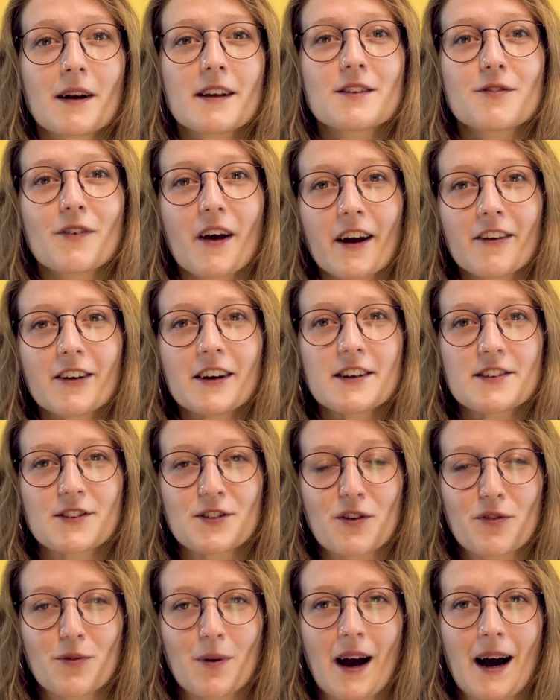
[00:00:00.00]
well as various
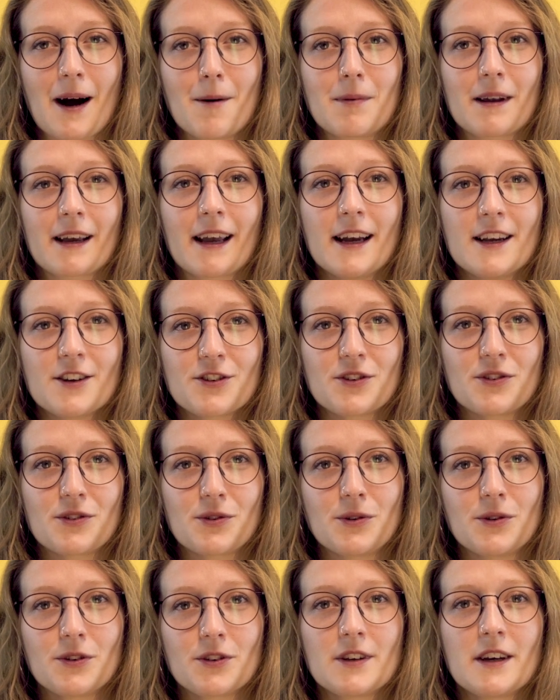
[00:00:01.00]
software application
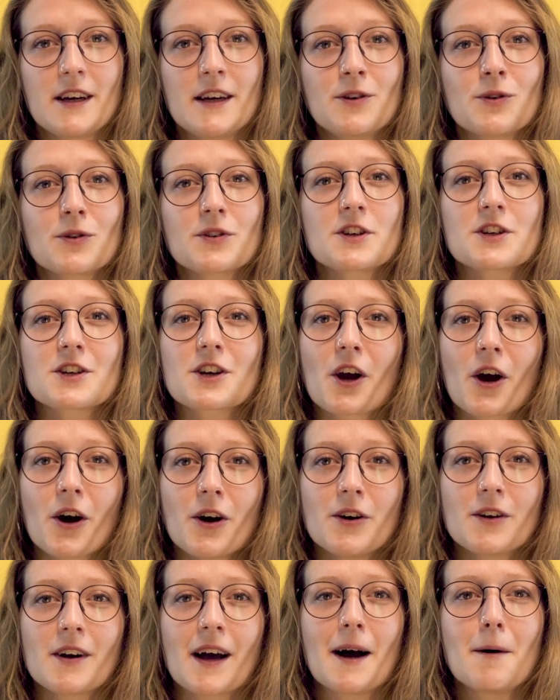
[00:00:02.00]
tools in order to
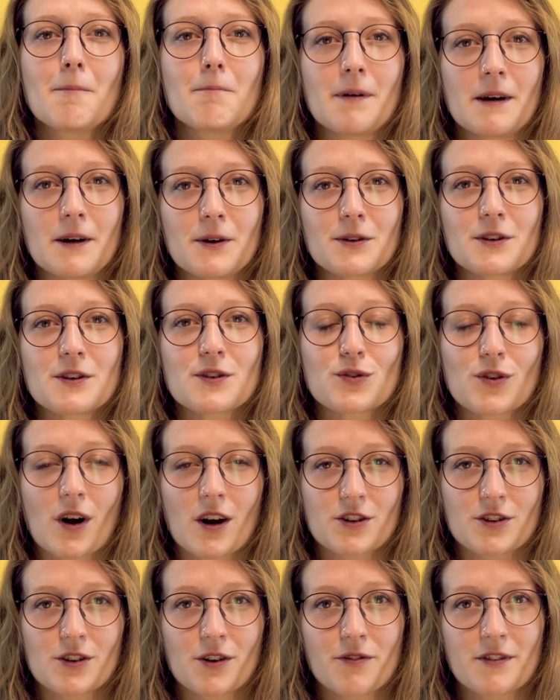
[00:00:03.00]
code and build the
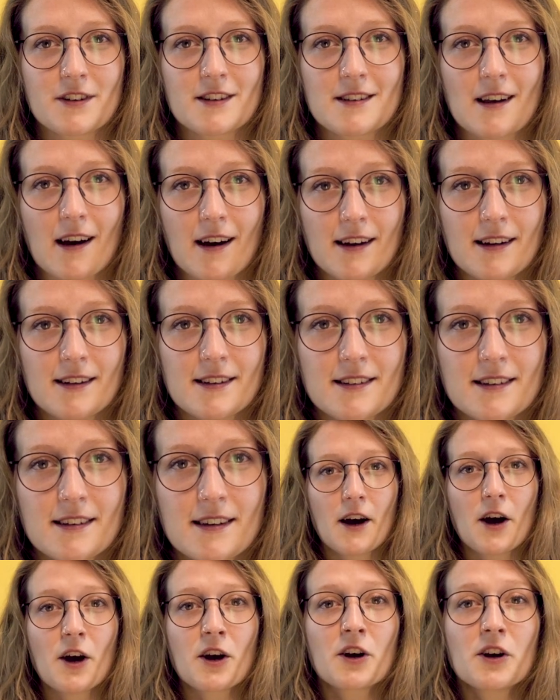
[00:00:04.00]
structure of the site.
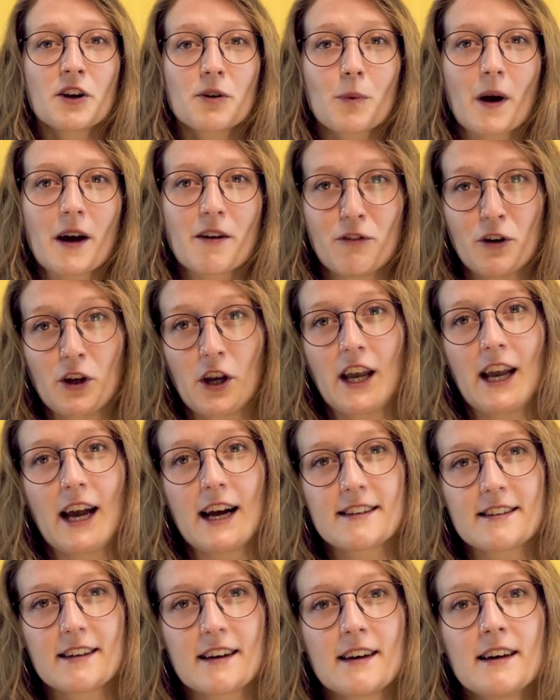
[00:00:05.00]
A good way of looking
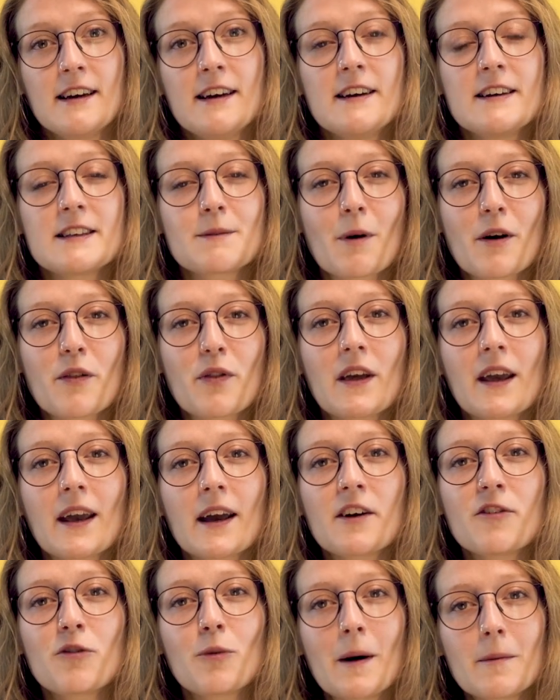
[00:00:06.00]
at it is by
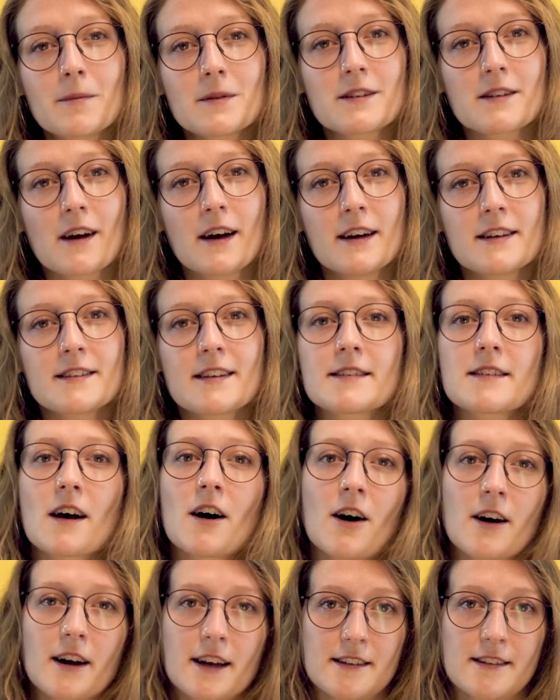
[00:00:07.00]
thinking of web designers as
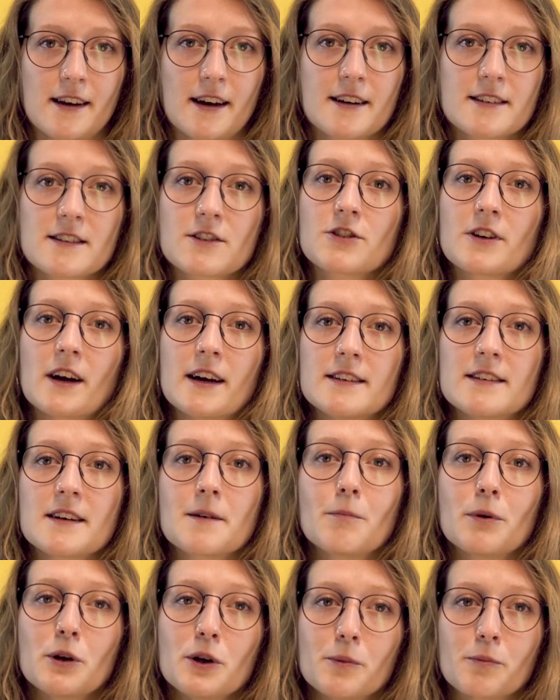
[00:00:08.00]
architects
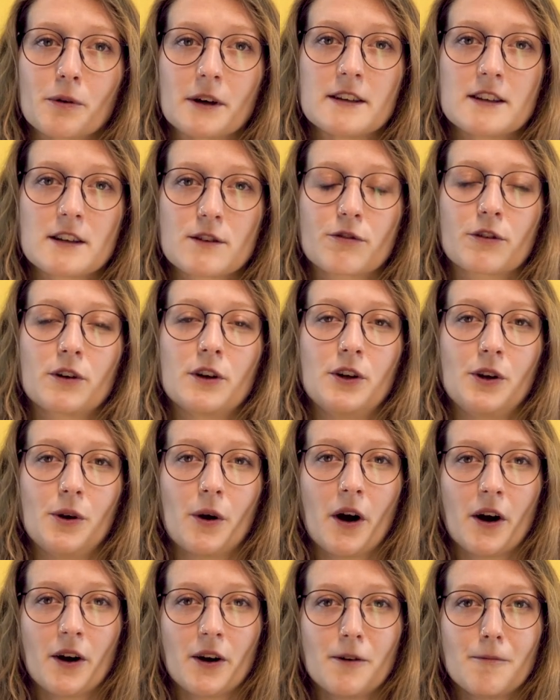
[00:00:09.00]
creating blueprints for a new
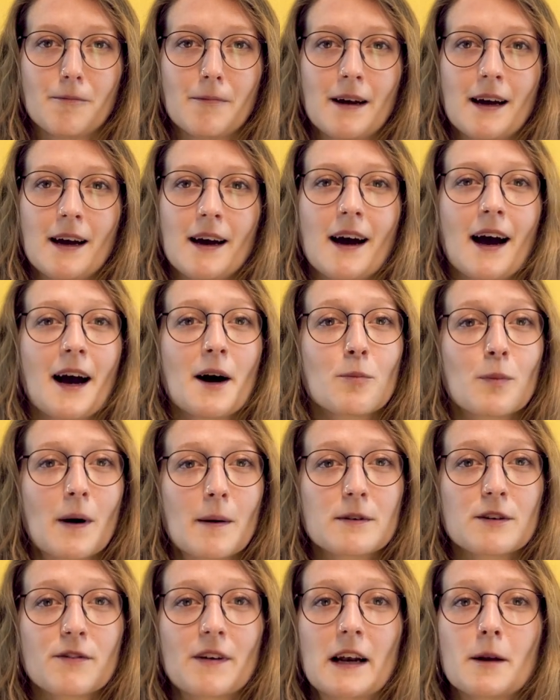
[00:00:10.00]
home, and
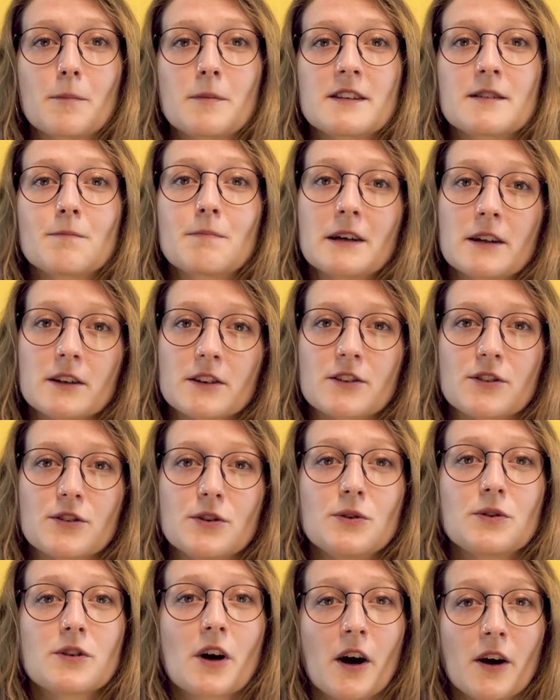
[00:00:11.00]
web developers builders
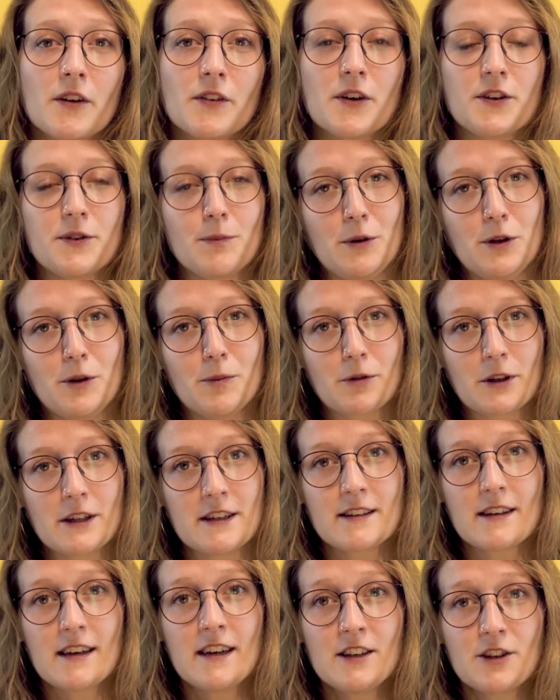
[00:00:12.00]
who turn those
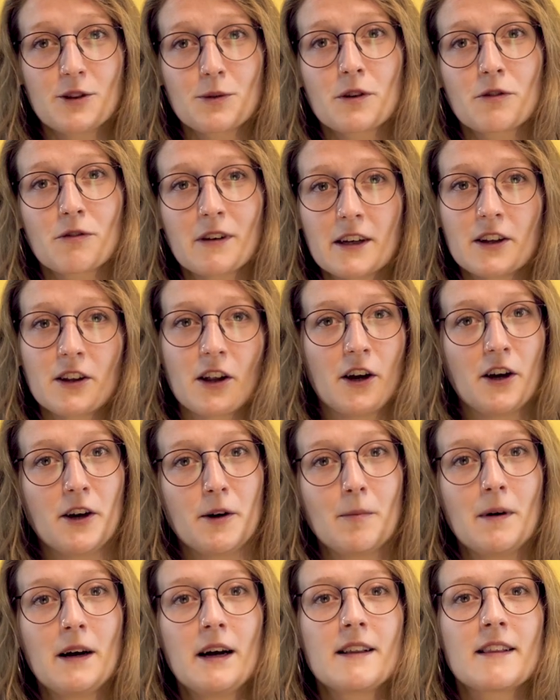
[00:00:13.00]
blueprints into a real
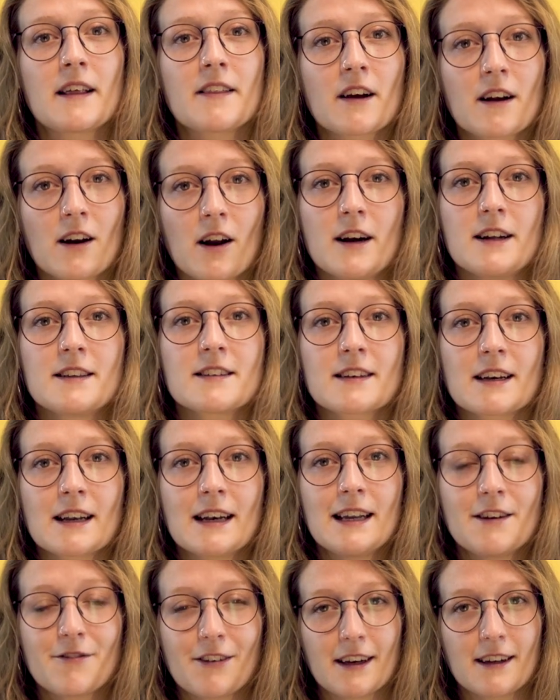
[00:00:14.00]
home that the clients
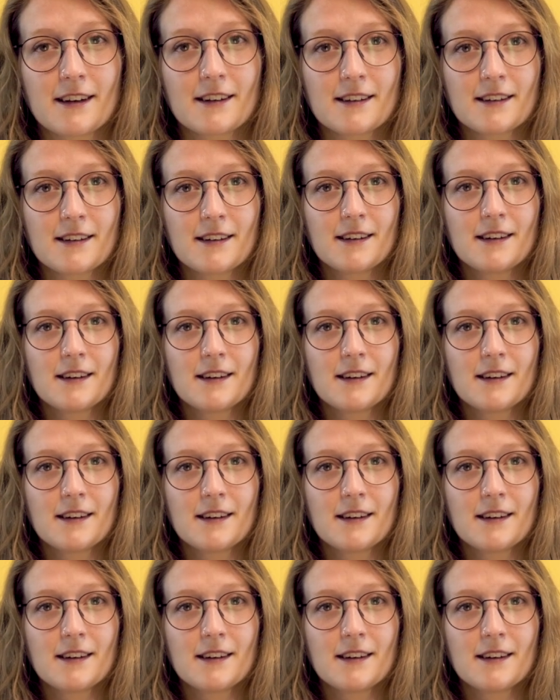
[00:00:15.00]
can live in.